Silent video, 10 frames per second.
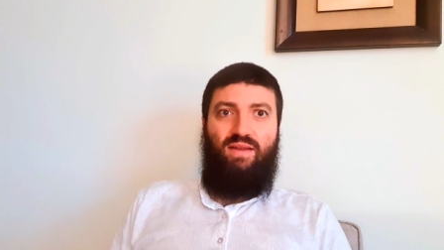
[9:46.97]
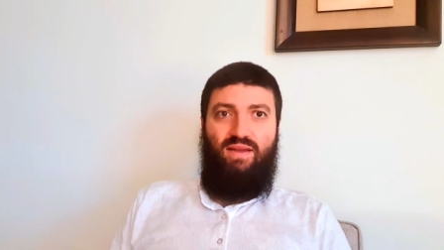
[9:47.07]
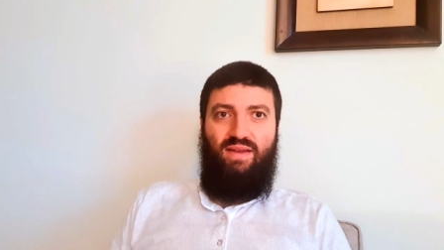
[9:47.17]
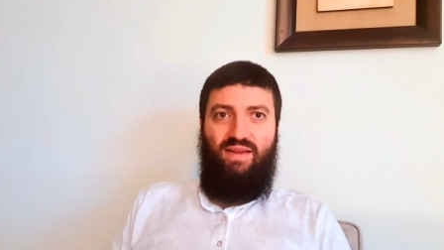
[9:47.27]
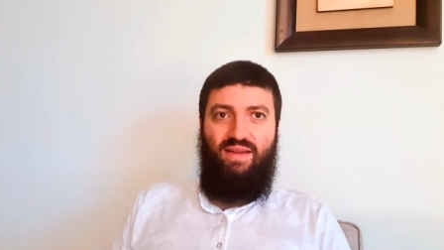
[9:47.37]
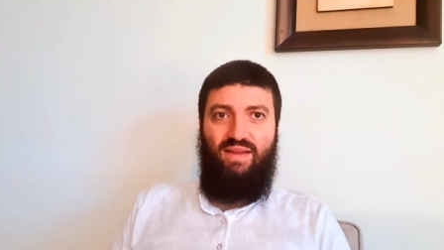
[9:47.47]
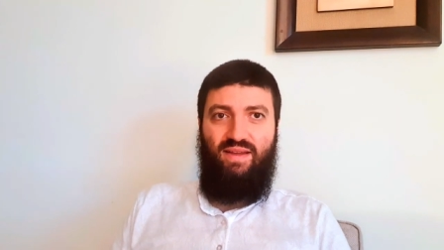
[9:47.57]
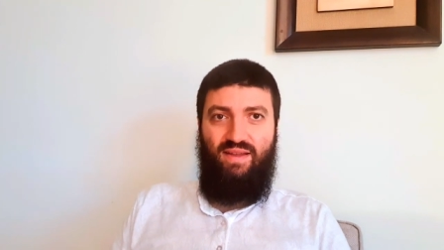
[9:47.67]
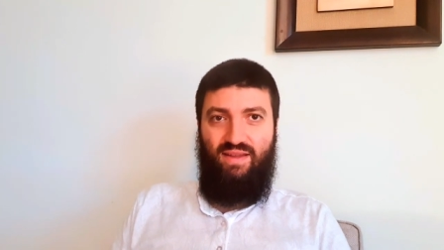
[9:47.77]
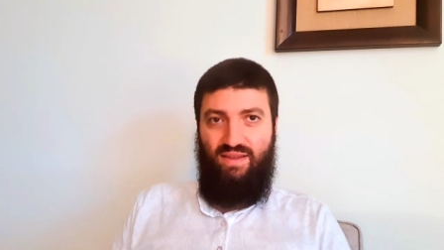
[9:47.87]

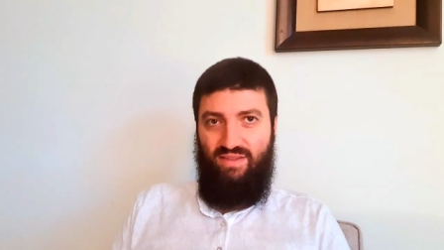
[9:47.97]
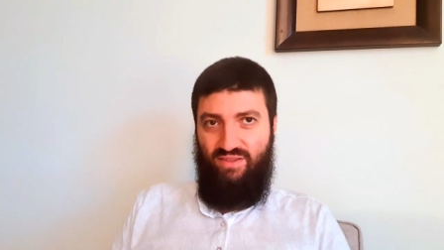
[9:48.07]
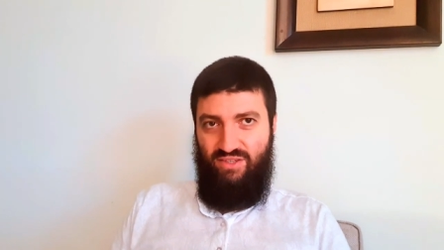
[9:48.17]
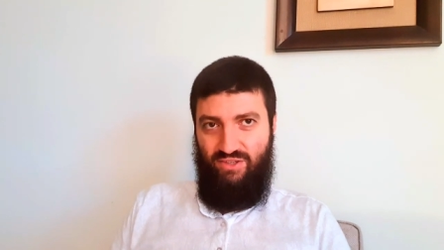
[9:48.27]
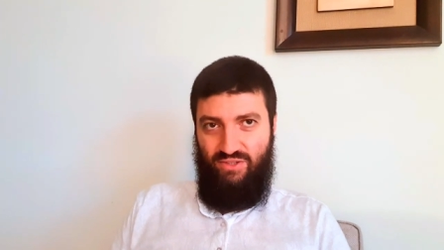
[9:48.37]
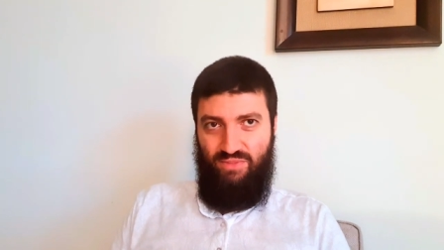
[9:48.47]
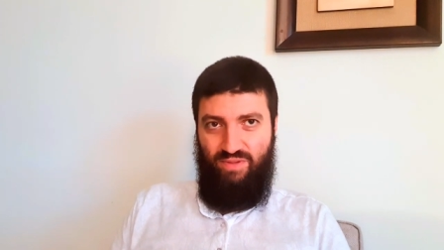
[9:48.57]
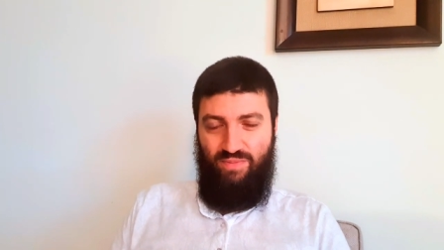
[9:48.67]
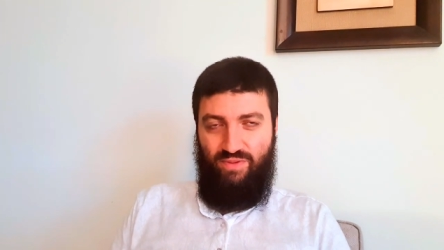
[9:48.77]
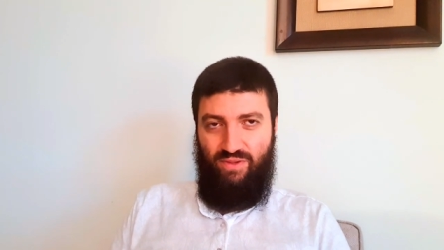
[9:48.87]
uh, indigenous
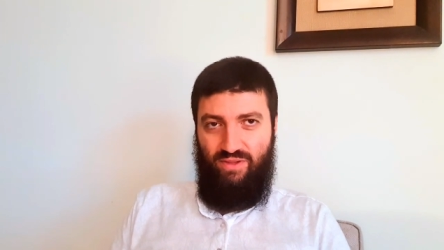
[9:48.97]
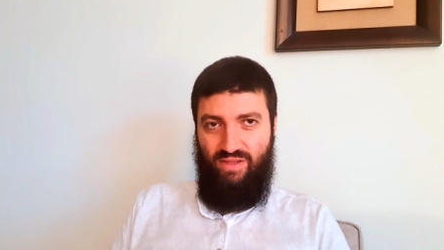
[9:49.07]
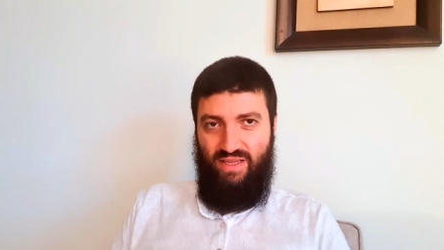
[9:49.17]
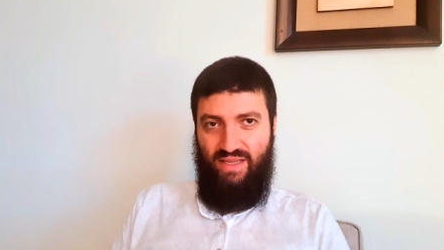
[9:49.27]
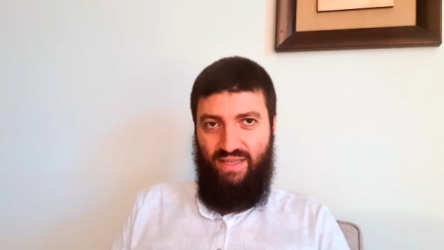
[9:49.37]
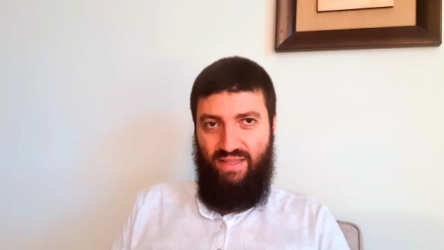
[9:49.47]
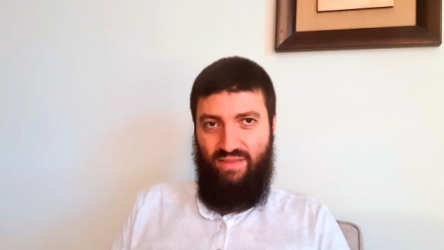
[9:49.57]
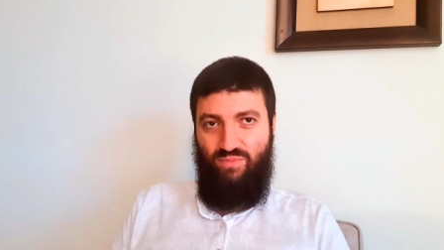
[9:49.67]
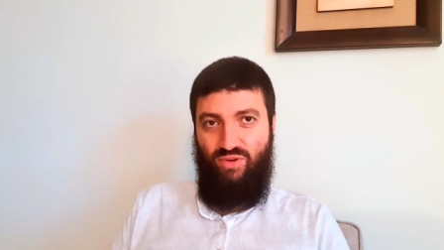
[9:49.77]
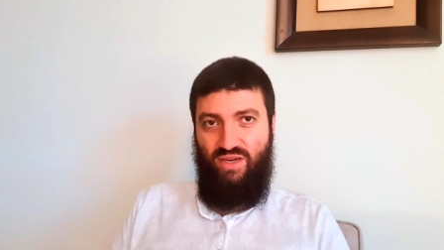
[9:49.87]
people
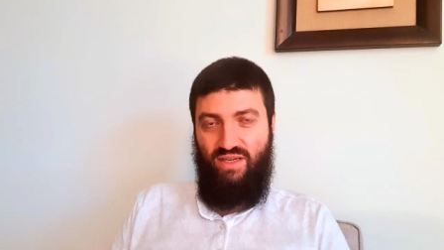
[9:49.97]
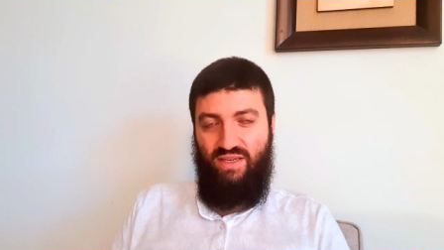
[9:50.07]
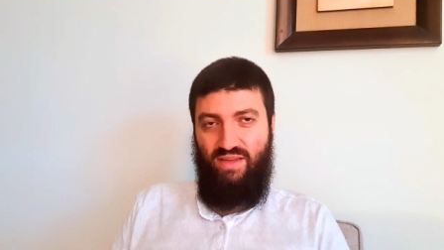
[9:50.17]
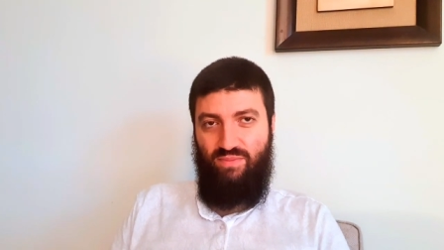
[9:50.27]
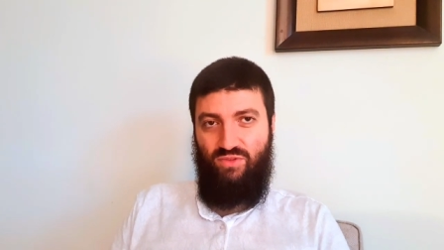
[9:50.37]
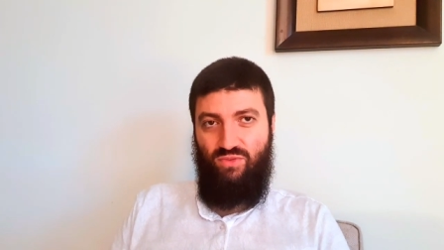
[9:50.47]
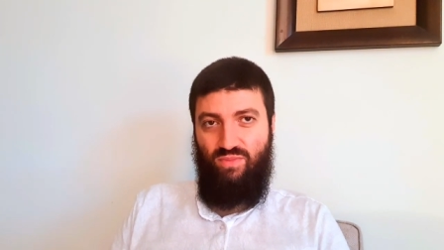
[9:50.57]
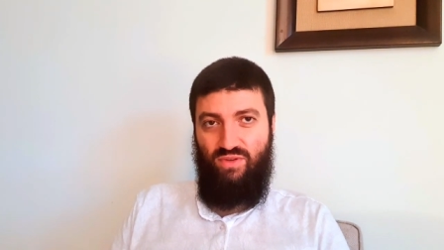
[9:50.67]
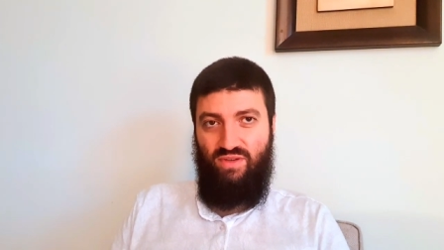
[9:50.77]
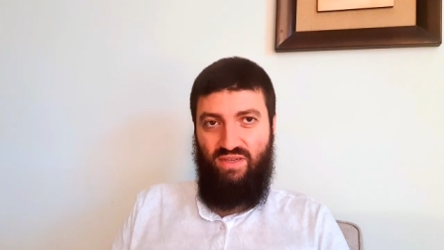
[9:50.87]
and bring them to
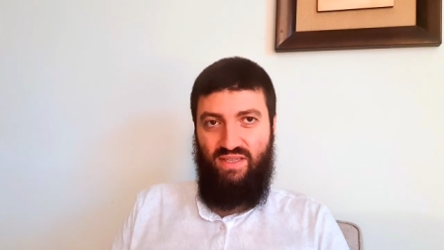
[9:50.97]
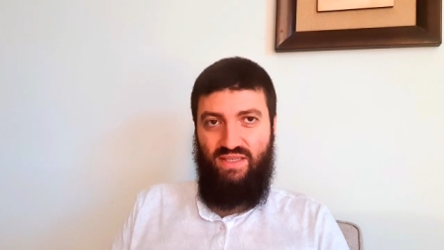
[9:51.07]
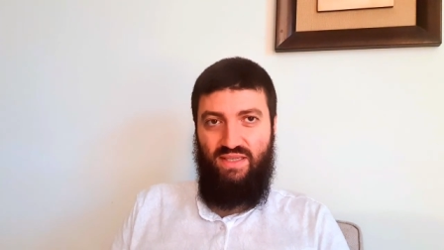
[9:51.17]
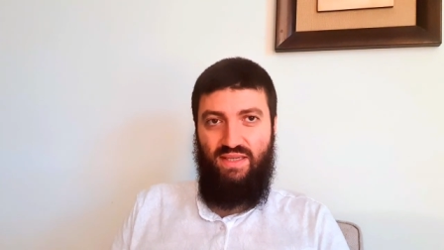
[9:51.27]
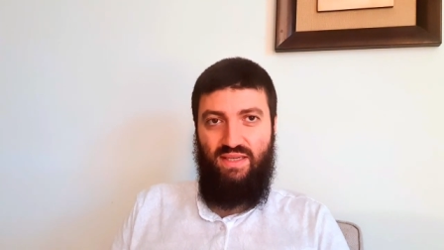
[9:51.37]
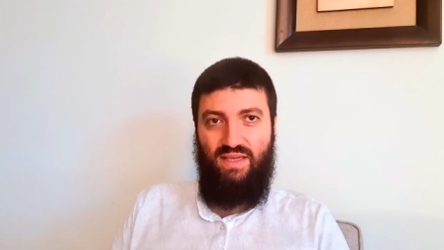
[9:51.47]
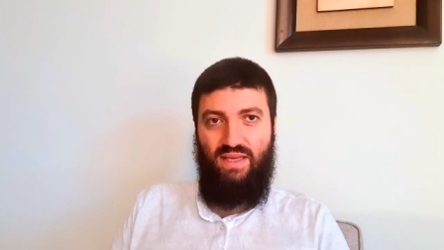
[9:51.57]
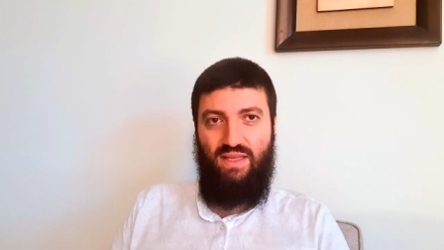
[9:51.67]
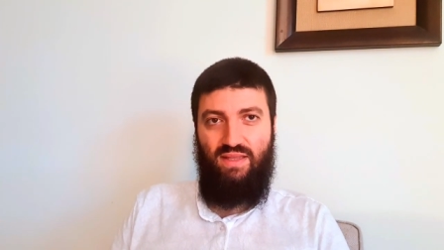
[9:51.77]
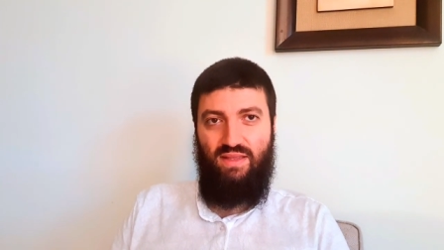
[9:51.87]
modernity
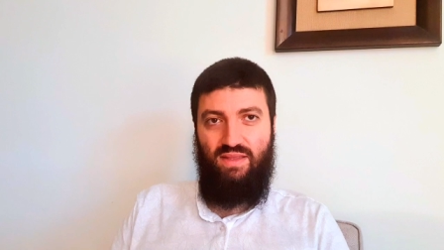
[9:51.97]
and